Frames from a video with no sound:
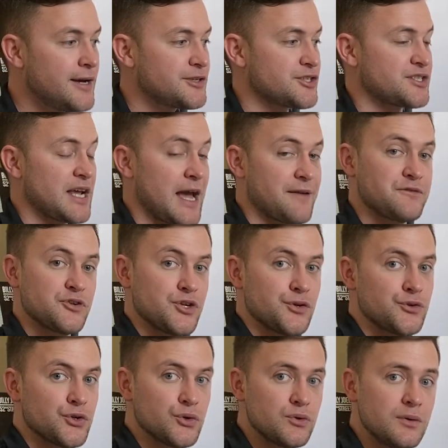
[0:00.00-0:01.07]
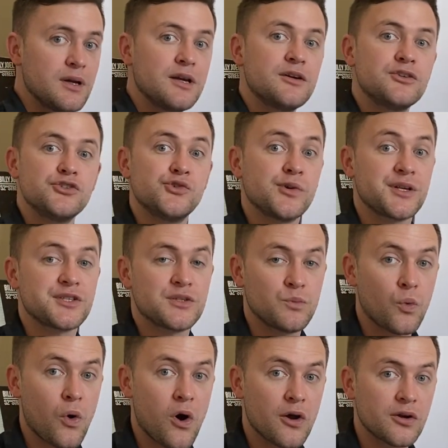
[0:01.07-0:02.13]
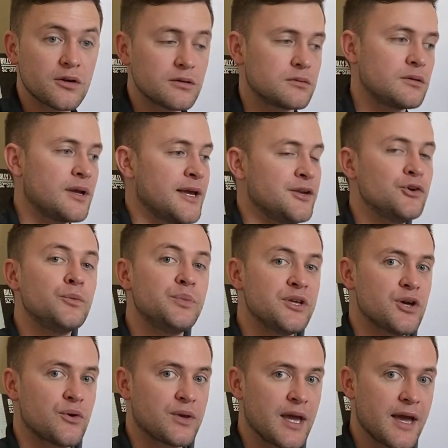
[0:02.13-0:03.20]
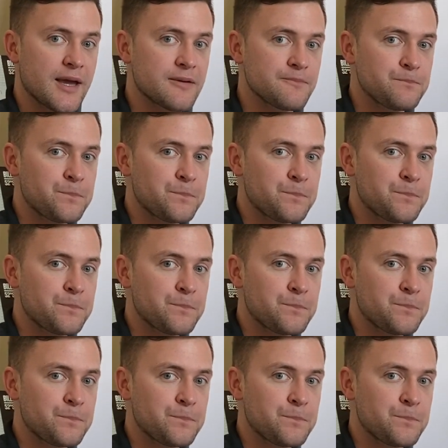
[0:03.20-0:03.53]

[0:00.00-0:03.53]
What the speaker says: Just after you do, drink some water and you'll be okay.